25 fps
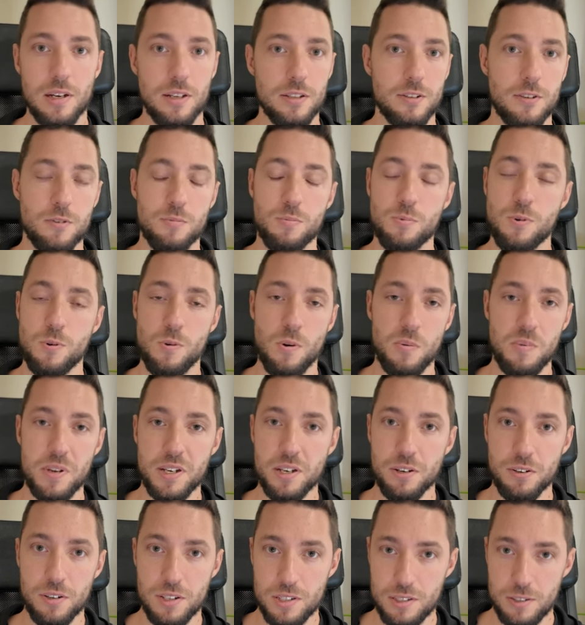they're
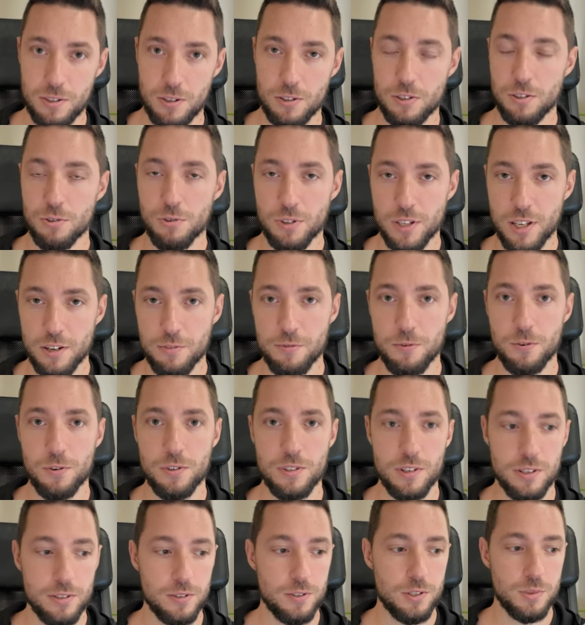probably gonna start looking for
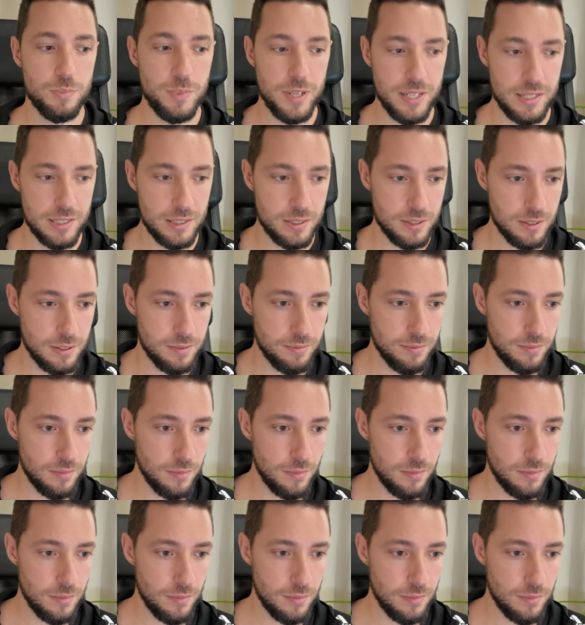another space.